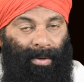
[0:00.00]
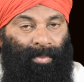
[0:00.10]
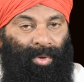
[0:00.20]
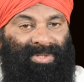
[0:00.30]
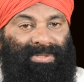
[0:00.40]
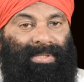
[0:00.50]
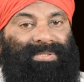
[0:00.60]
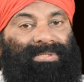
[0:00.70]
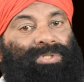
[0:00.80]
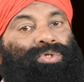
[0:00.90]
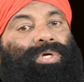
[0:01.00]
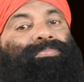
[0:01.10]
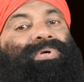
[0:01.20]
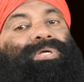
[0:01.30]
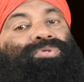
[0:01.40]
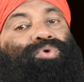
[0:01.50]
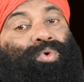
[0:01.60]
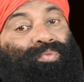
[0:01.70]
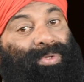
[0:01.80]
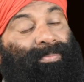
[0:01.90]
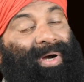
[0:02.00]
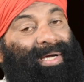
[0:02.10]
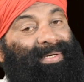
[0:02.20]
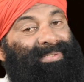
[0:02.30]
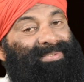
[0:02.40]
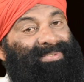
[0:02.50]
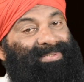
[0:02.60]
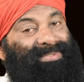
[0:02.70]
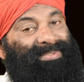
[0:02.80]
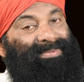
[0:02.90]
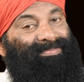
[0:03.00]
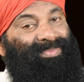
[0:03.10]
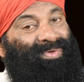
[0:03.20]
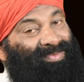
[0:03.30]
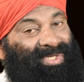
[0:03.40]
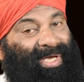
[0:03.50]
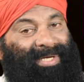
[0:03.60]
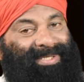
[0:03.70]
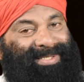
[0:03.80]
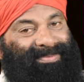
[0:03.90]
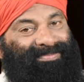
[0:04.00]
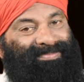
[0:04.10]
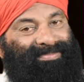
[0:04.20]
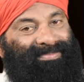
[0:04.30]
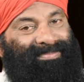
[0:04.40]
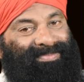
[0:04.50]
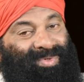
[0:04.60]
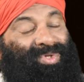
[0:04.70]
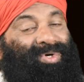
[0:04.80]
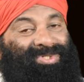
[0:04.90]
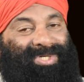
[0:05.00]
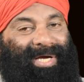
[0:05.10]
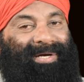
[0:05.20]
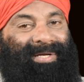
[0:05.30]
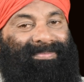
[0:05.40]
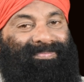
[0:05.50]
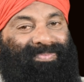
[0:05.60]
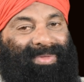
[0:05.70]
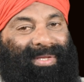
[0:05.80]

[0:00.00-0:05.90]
Boris Yeltsin said you can build a throne with bias, with hate, without sharing,